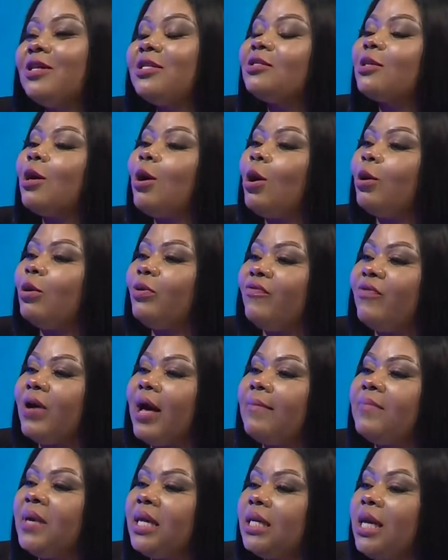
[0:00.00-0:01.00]
is all over.
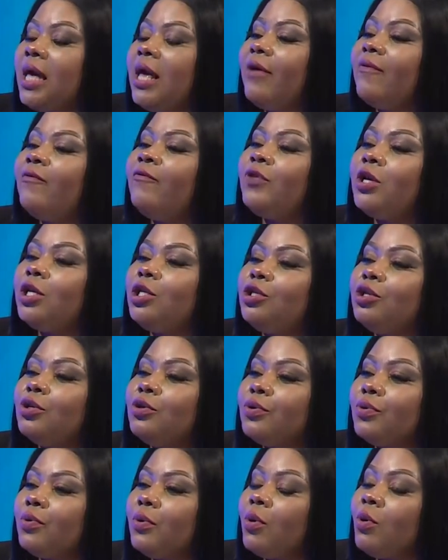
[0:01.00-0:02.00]
I mean,
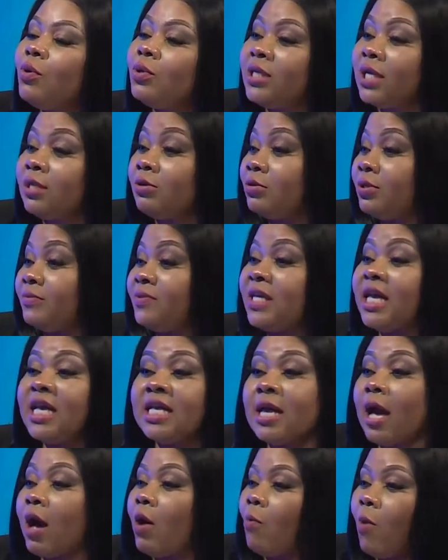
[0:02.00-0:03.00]
video, no, I'm
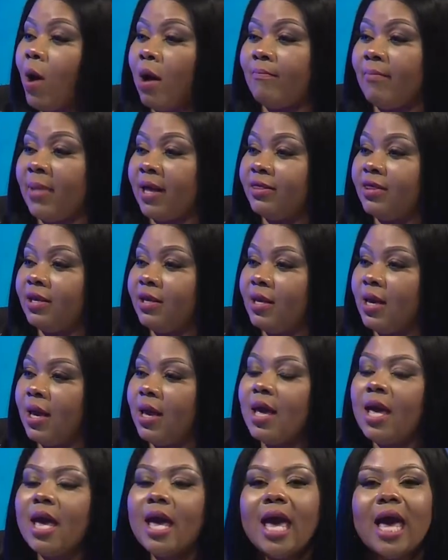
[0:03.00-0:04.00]
saying, yeah, 1 month
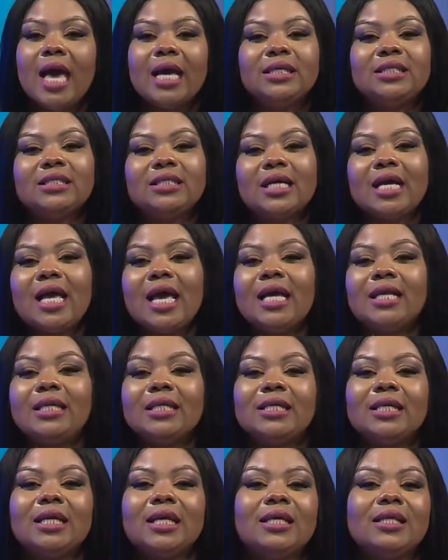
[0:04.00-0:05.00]
here. And
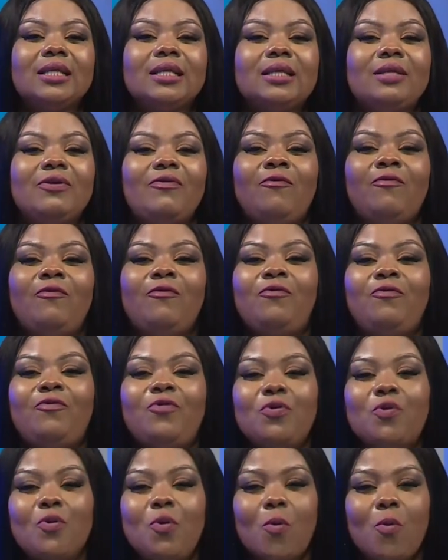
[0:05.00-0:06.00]
the
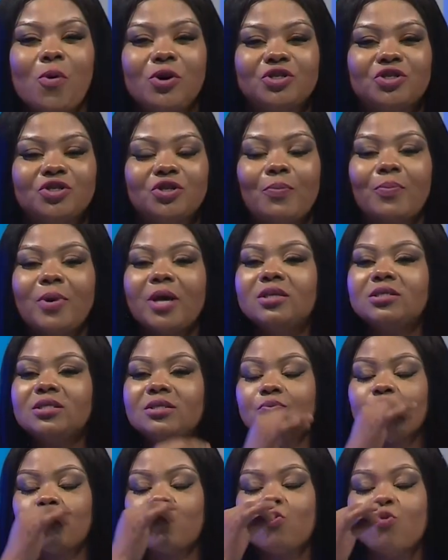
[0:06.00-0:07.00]
viewership is
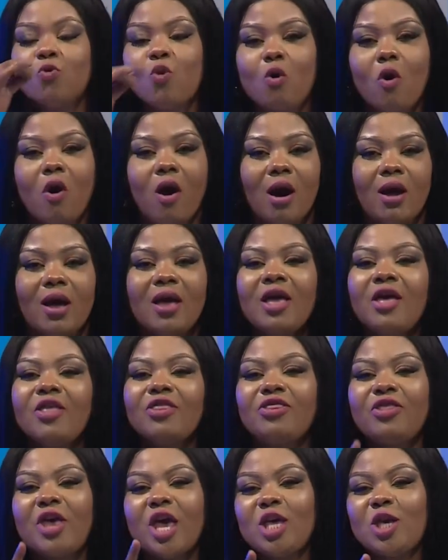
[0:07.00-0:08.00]
mwah.
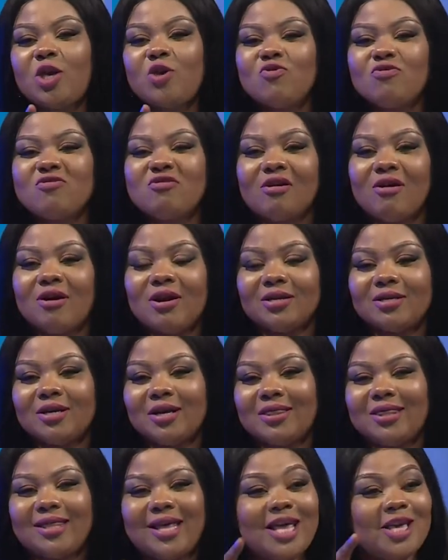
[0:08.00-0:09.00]
Thank you, Grana.
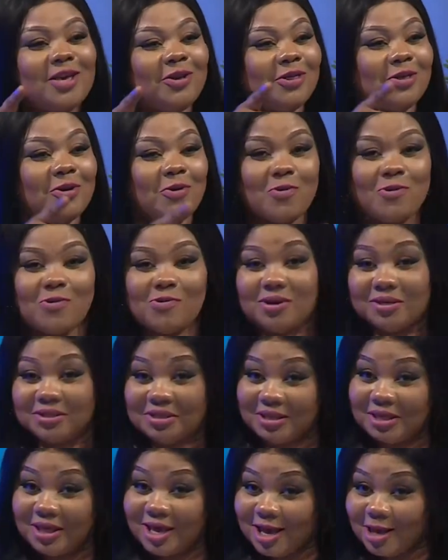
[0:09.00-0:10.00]
Thank you, the world.
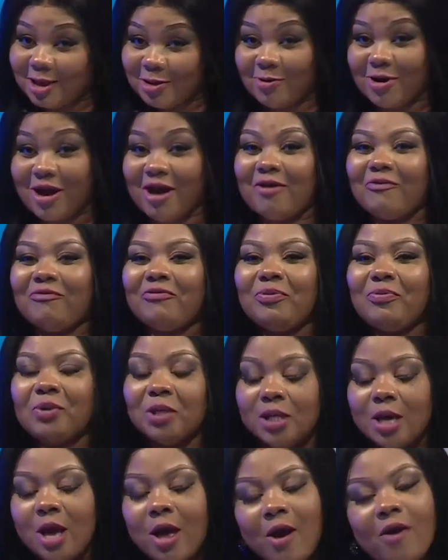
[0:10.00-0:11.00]
Thank you,
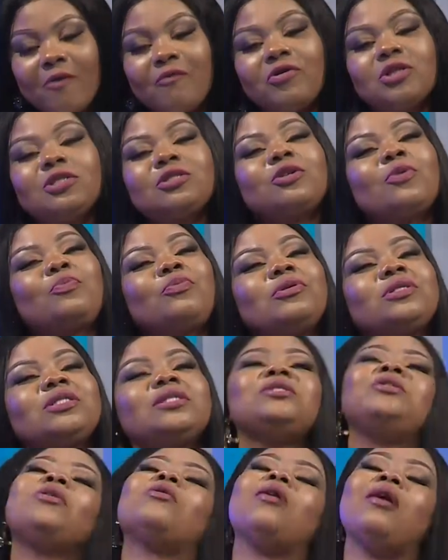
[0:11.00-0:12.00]
everybody, for
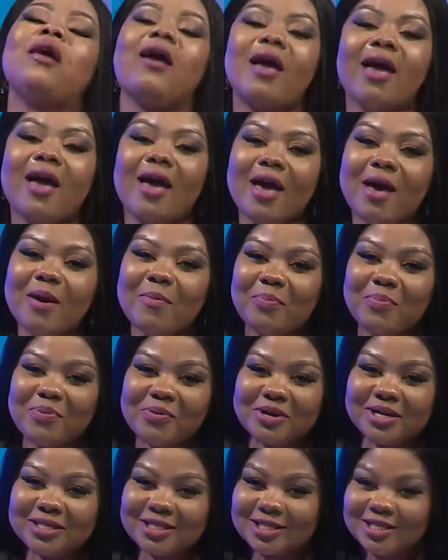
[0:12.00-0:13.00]
supporting your
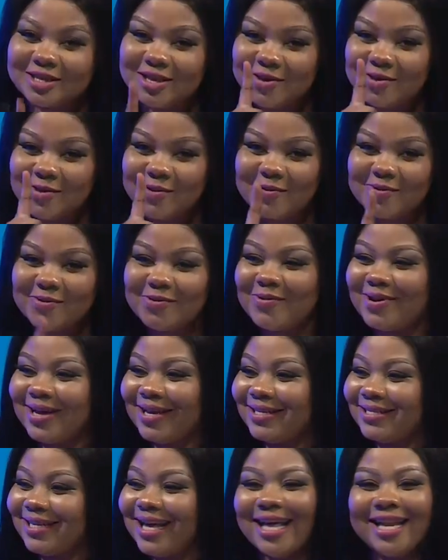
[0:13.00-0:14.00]
Empress.
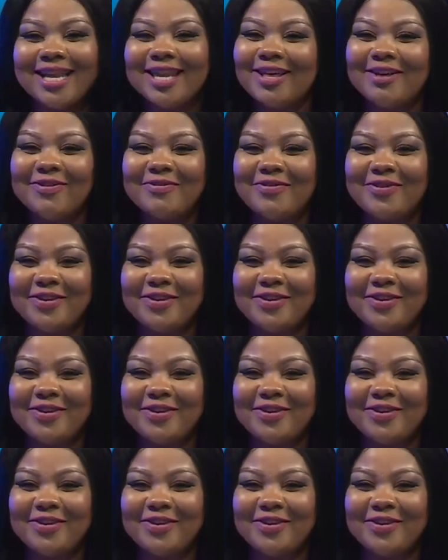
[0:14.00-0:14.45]
One, I love